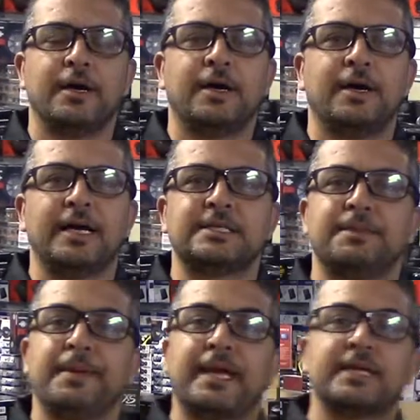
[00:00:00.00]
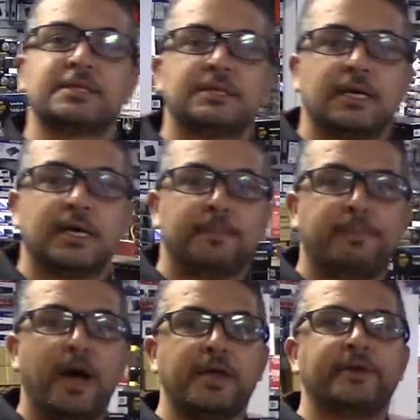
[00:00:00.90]
uh, is the biggest uh,
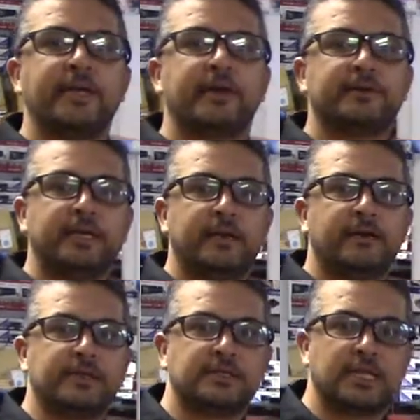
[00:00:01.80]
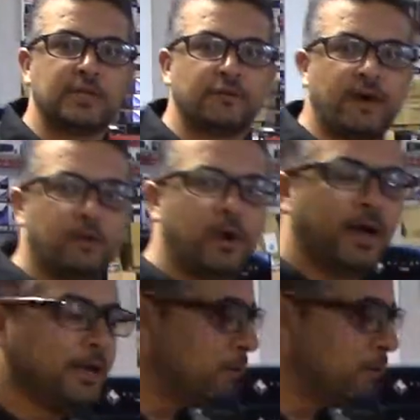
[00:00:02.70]
pioneer dealer in state of Hawaii.